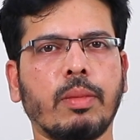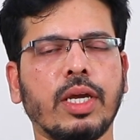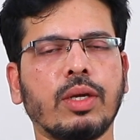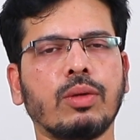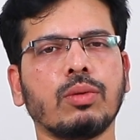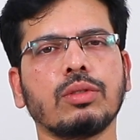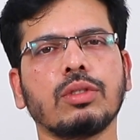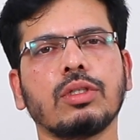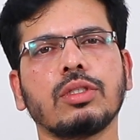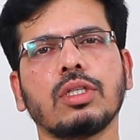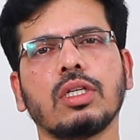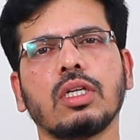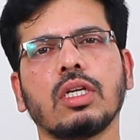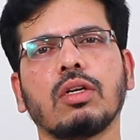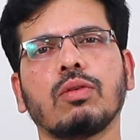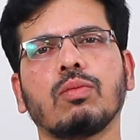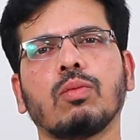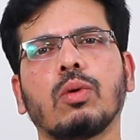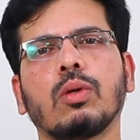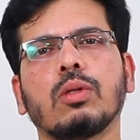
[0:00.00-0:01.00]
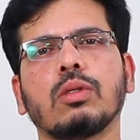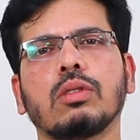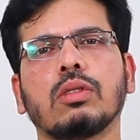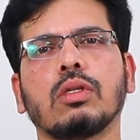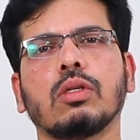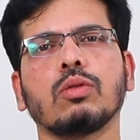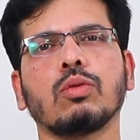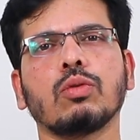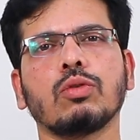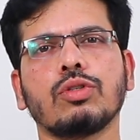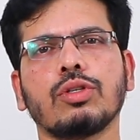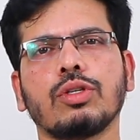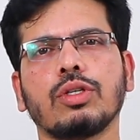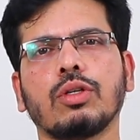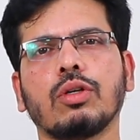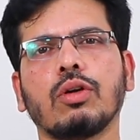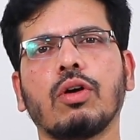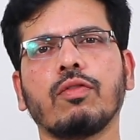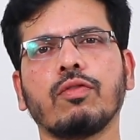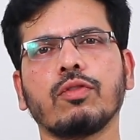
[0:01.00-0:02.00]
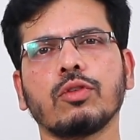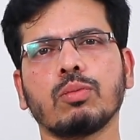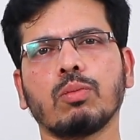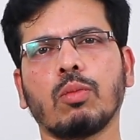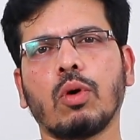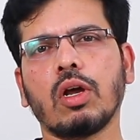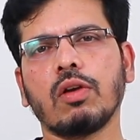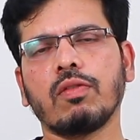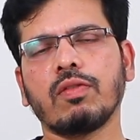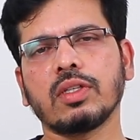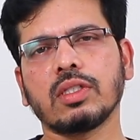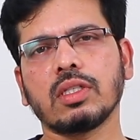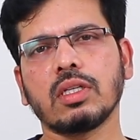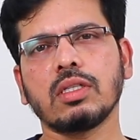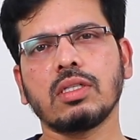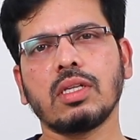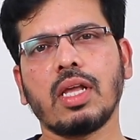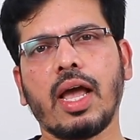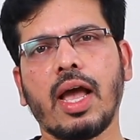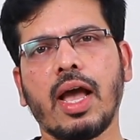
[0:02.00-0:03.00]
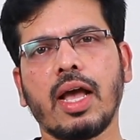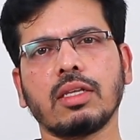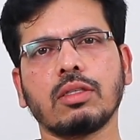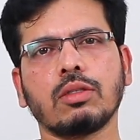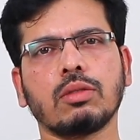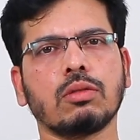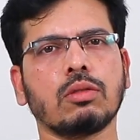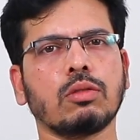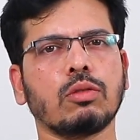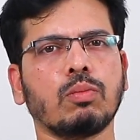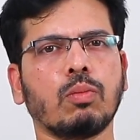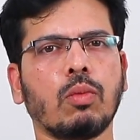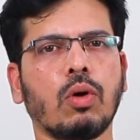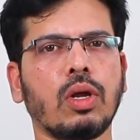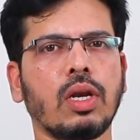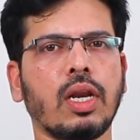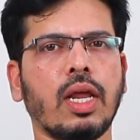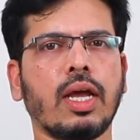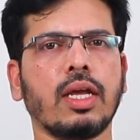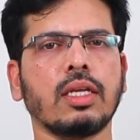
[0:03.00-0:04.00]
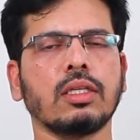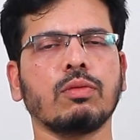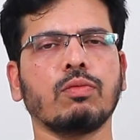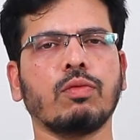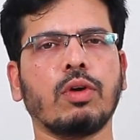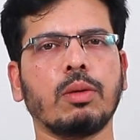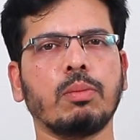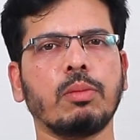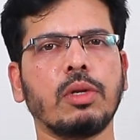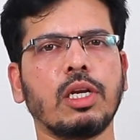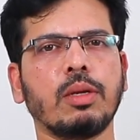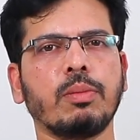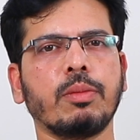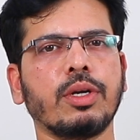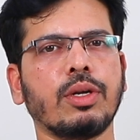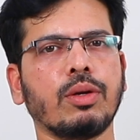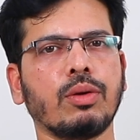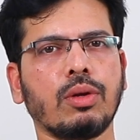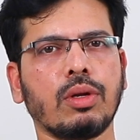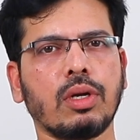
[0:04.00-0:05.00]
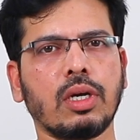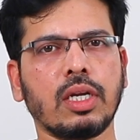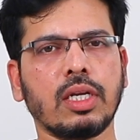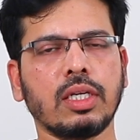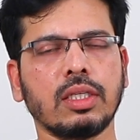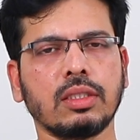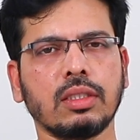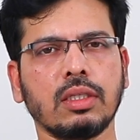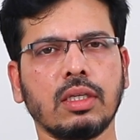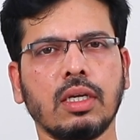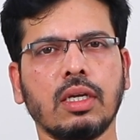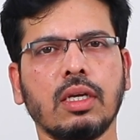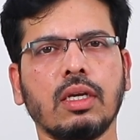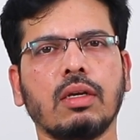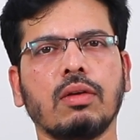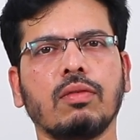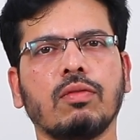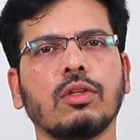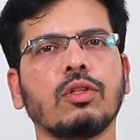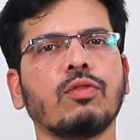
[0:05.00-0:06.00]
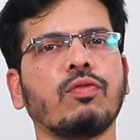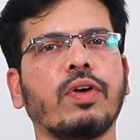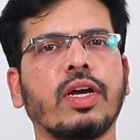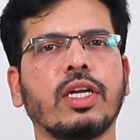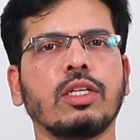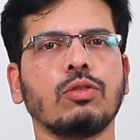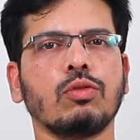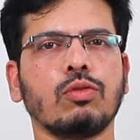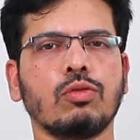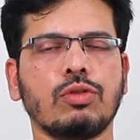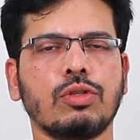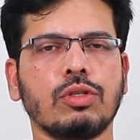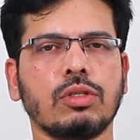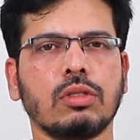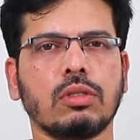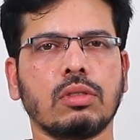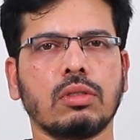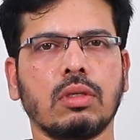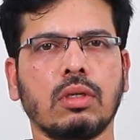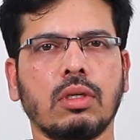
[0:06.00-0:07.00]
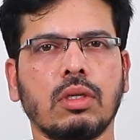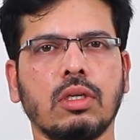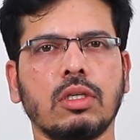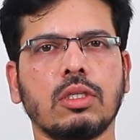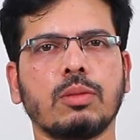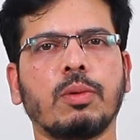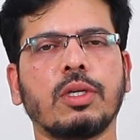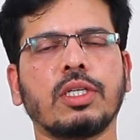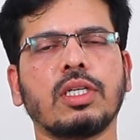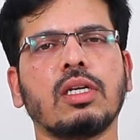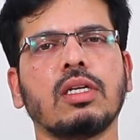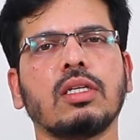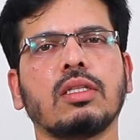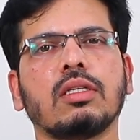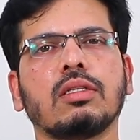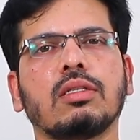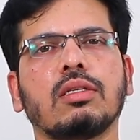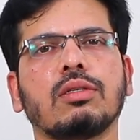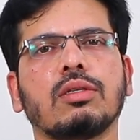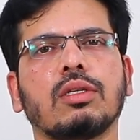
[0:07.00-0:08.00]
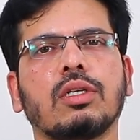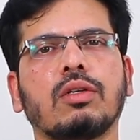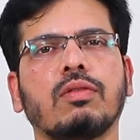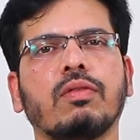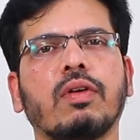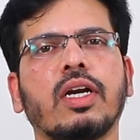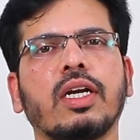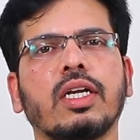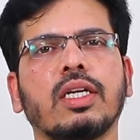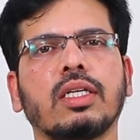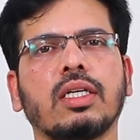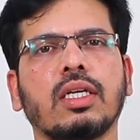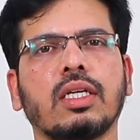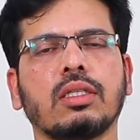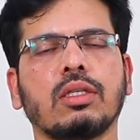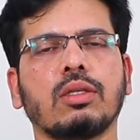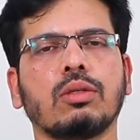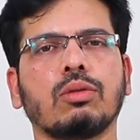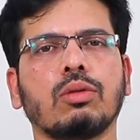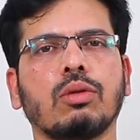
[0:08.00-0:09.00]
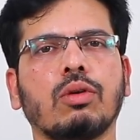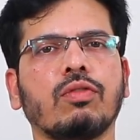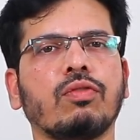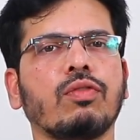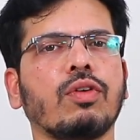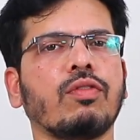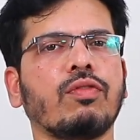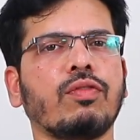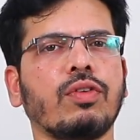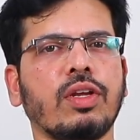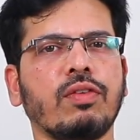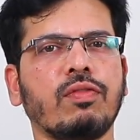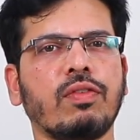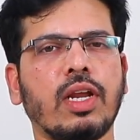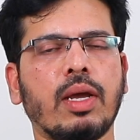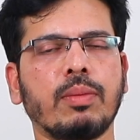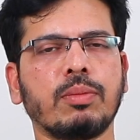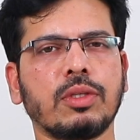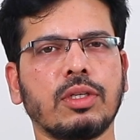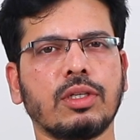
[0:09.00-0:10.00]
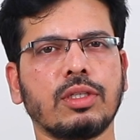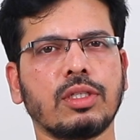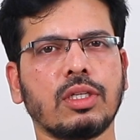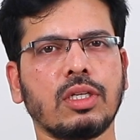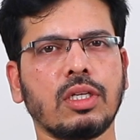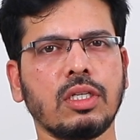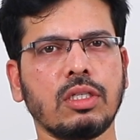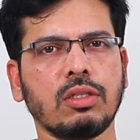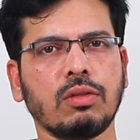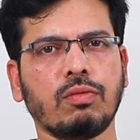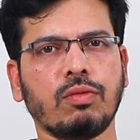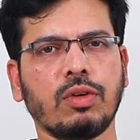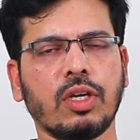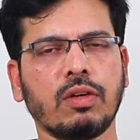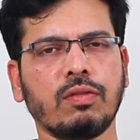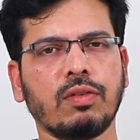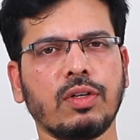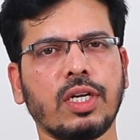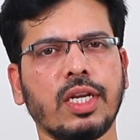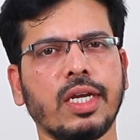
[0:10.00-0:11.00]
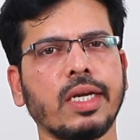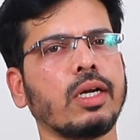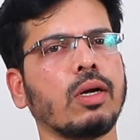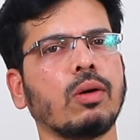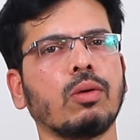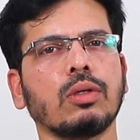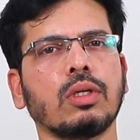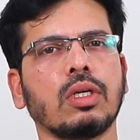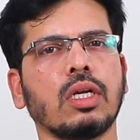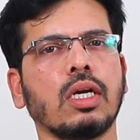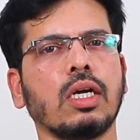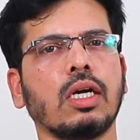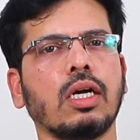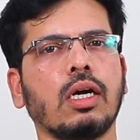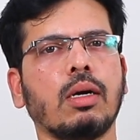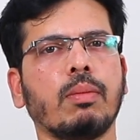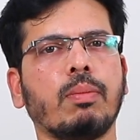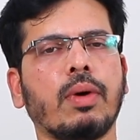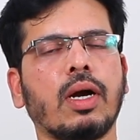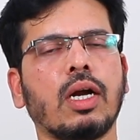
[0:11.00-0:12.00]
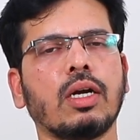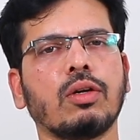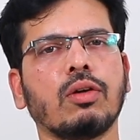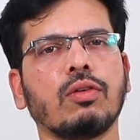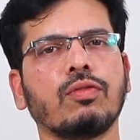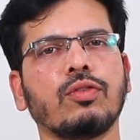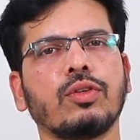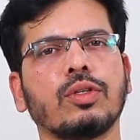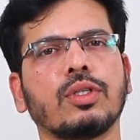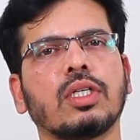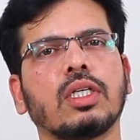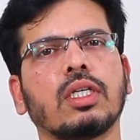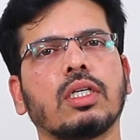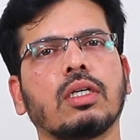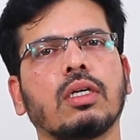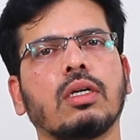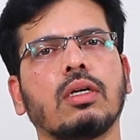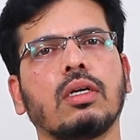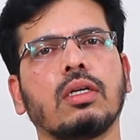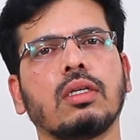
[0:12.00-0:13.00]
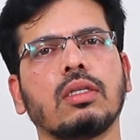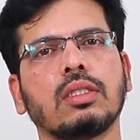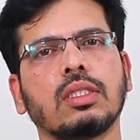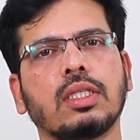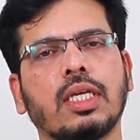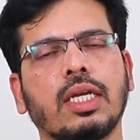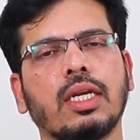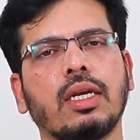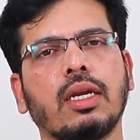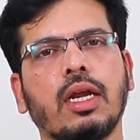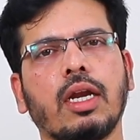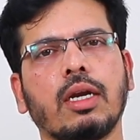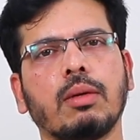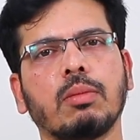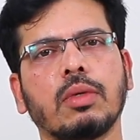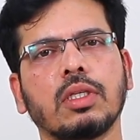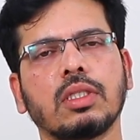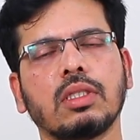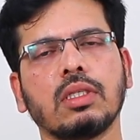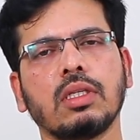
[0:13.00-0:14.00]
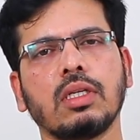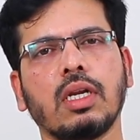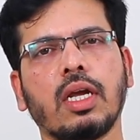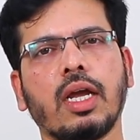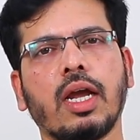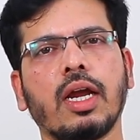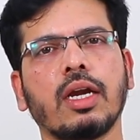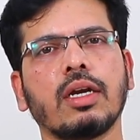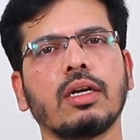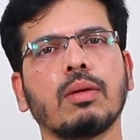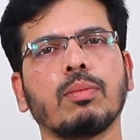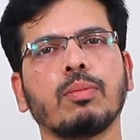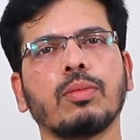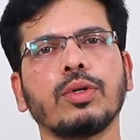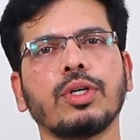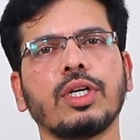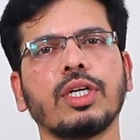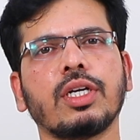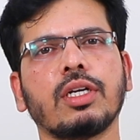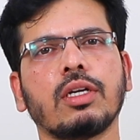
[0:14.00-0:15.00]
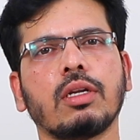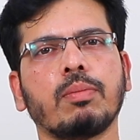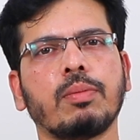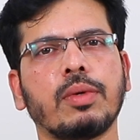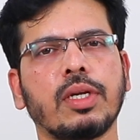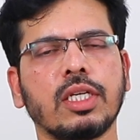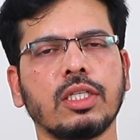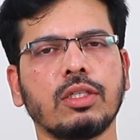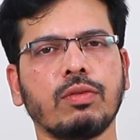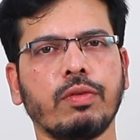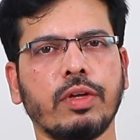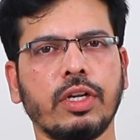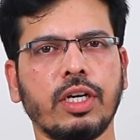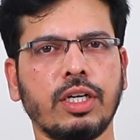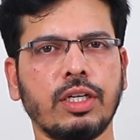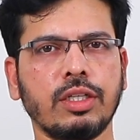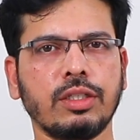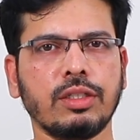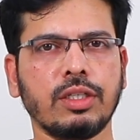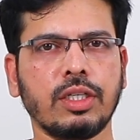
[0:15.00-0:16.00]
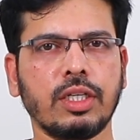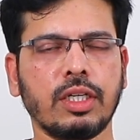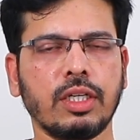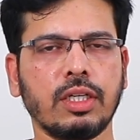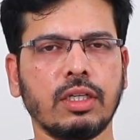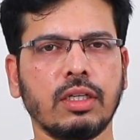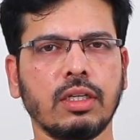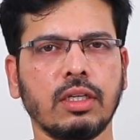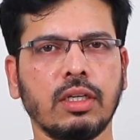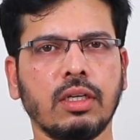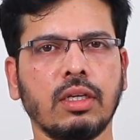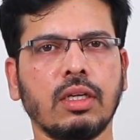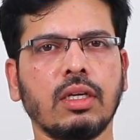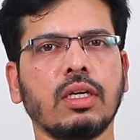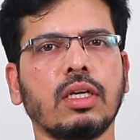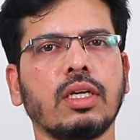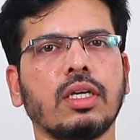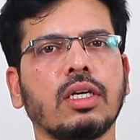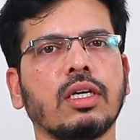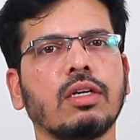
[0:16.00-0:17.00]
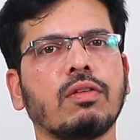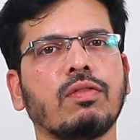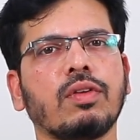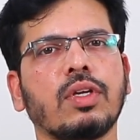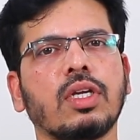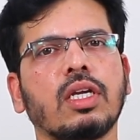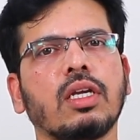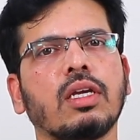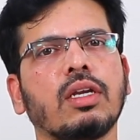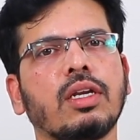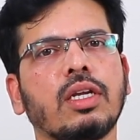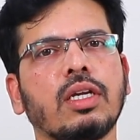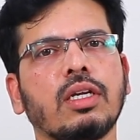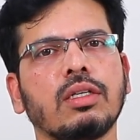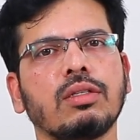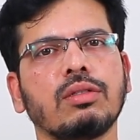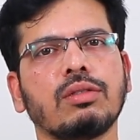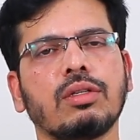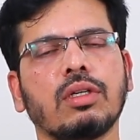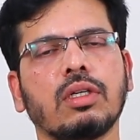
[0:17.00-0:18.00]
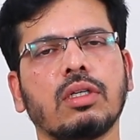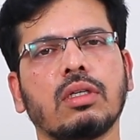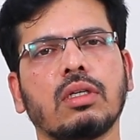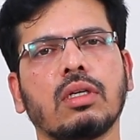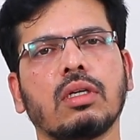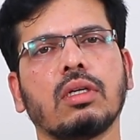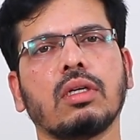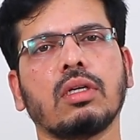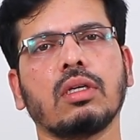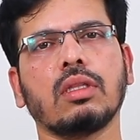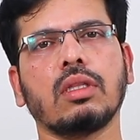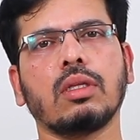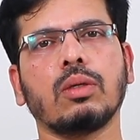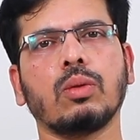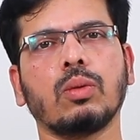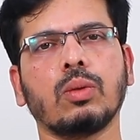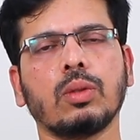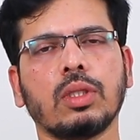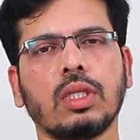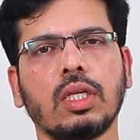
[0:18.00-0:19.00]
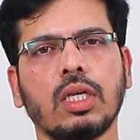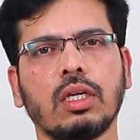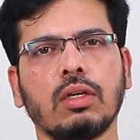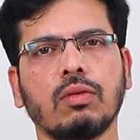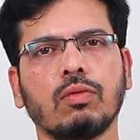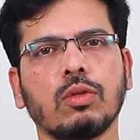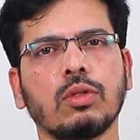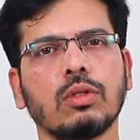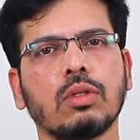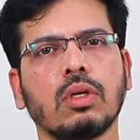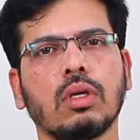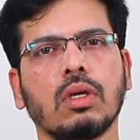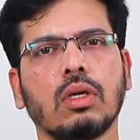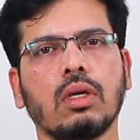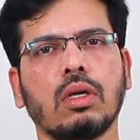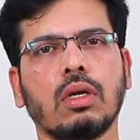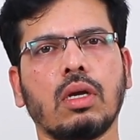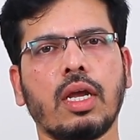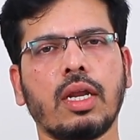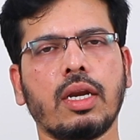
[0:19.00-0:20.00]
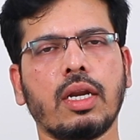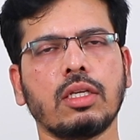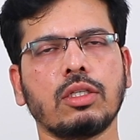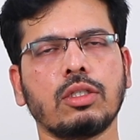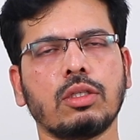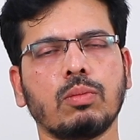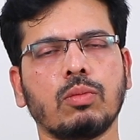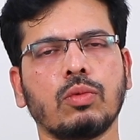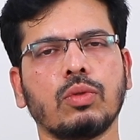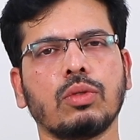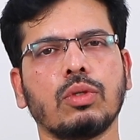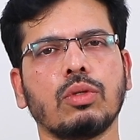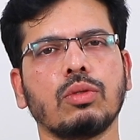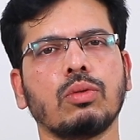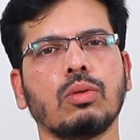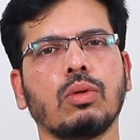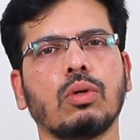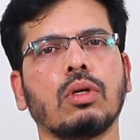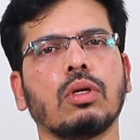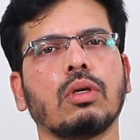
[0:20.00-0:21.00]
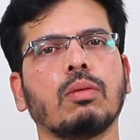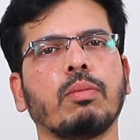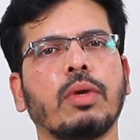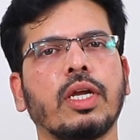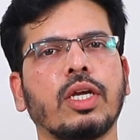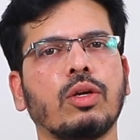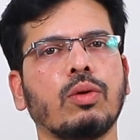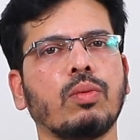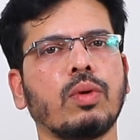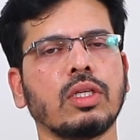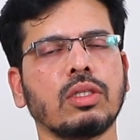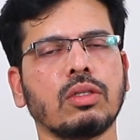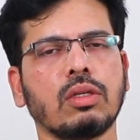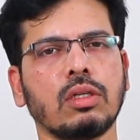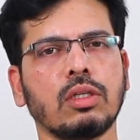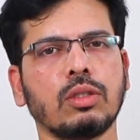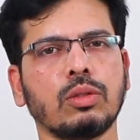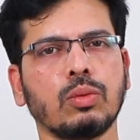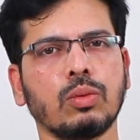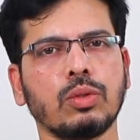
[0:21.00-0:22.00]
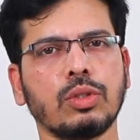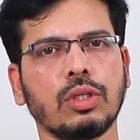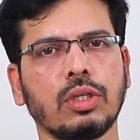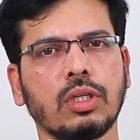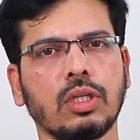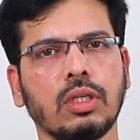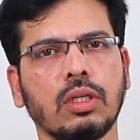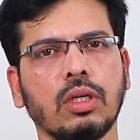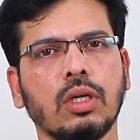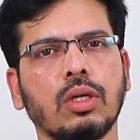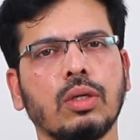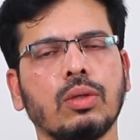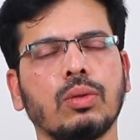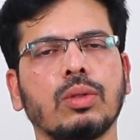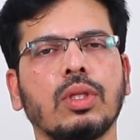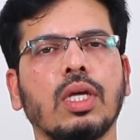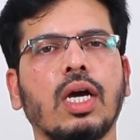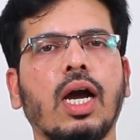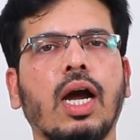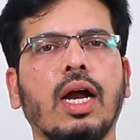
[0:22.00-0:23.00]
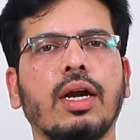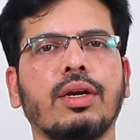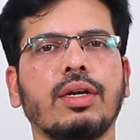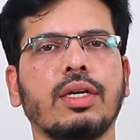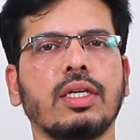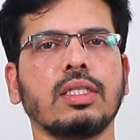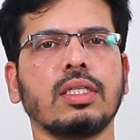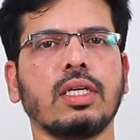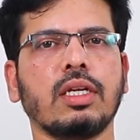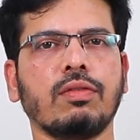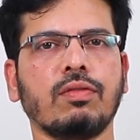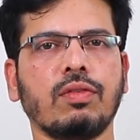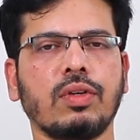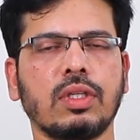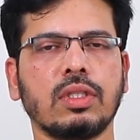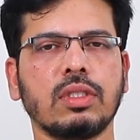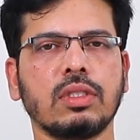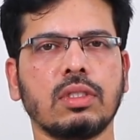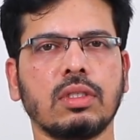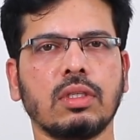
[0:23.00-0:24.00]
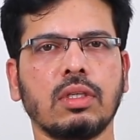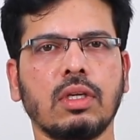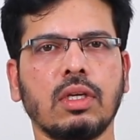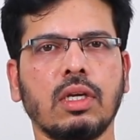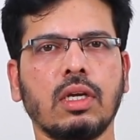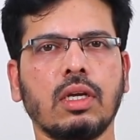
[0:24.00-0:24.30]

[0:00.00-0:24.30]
Microsurgery involves suturing of small vessels as small as 1 millimeter or less with fine sutures. Especially this is required in cases of free flap surgeries where we take out a part of your skin and muscle and put it at a place where it is needed. Here we reconstruct the whole thing with anastomosis or microvascular suturing to the arteries and veins.